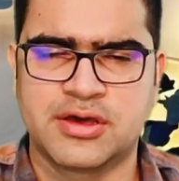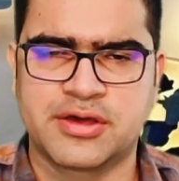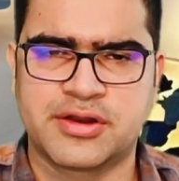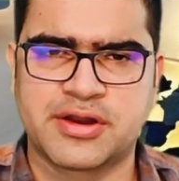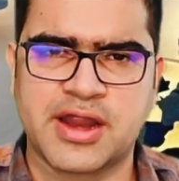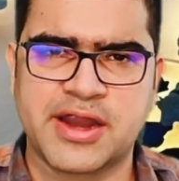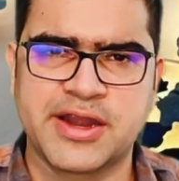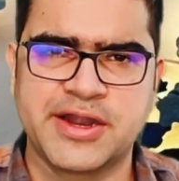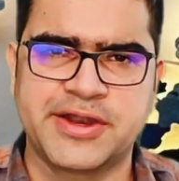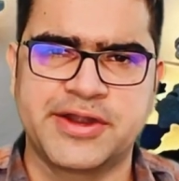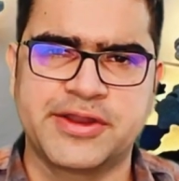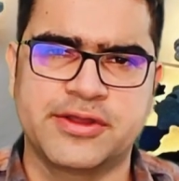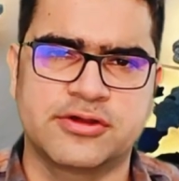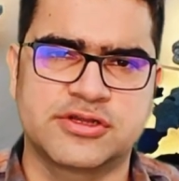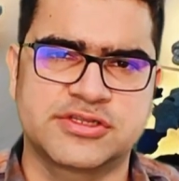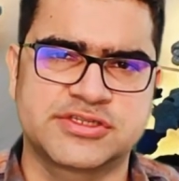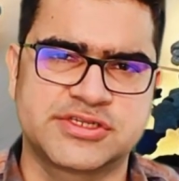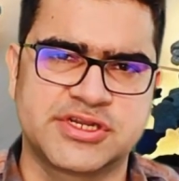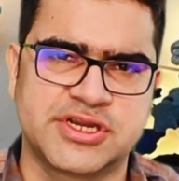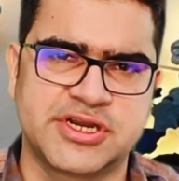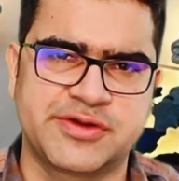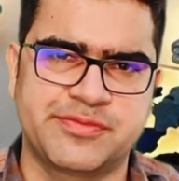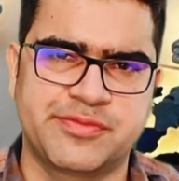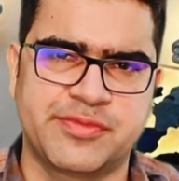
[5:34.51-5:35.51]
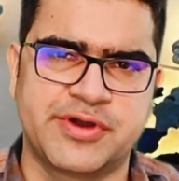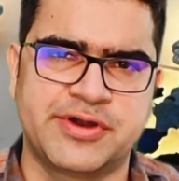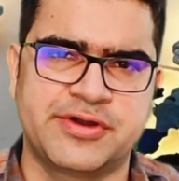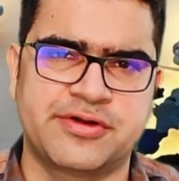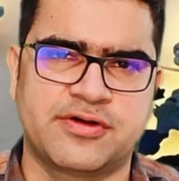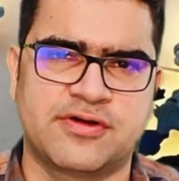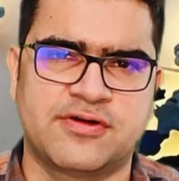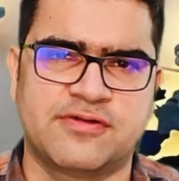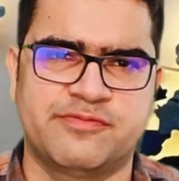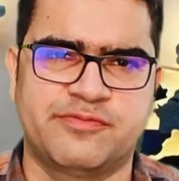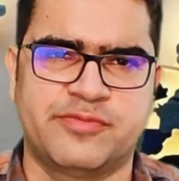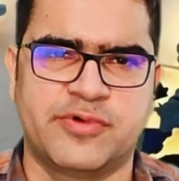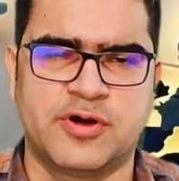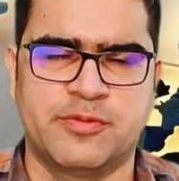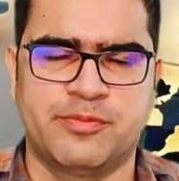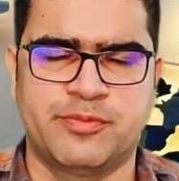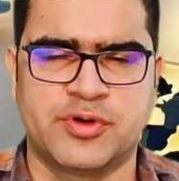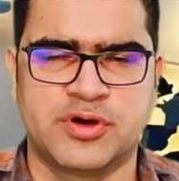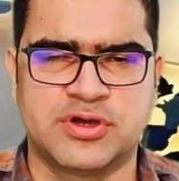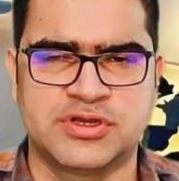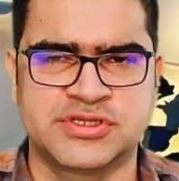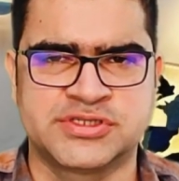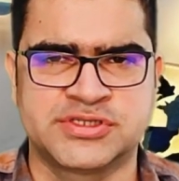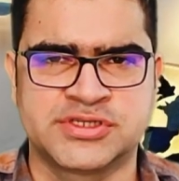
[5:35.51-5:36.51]
Write your statement of
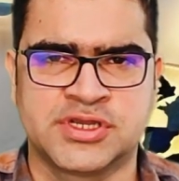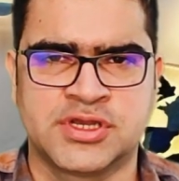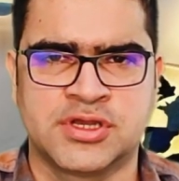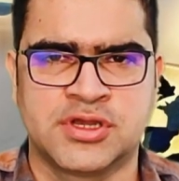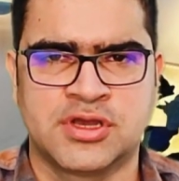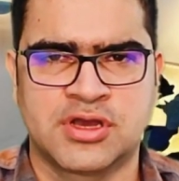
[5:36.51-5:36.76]
purpose.